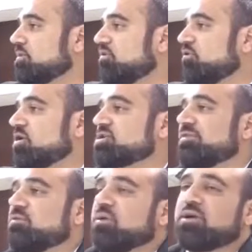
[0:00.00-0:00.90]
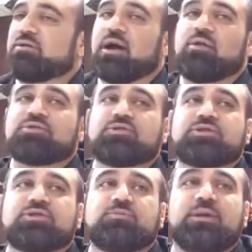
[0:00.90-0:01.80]
You force everyone around you
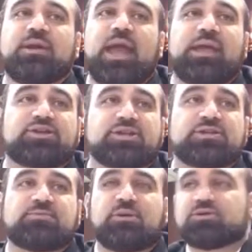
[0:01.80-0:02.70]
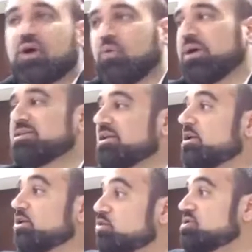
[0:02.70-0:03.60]
to be anxious because, oh, when is he
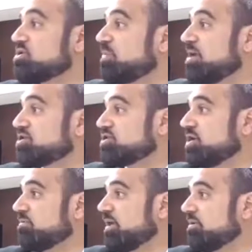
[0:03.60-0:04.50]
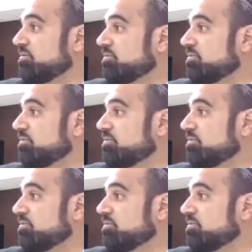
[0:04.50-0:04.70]
going to lose his patience on me?